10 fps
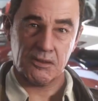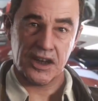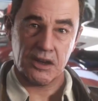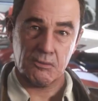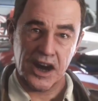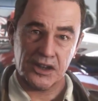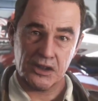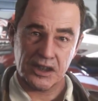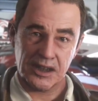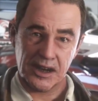Like a
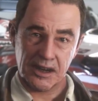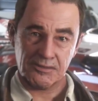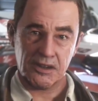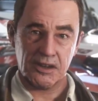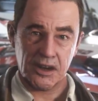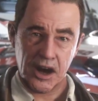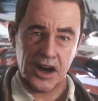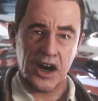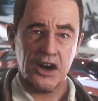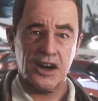Banu slave,
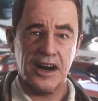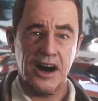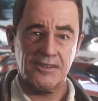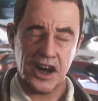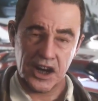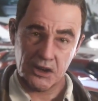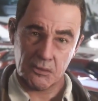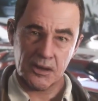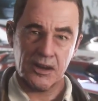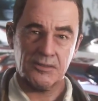I only have hope
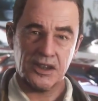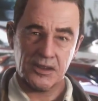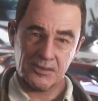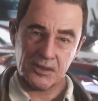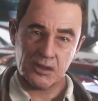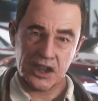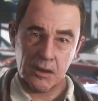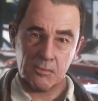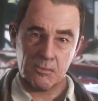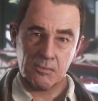for the future.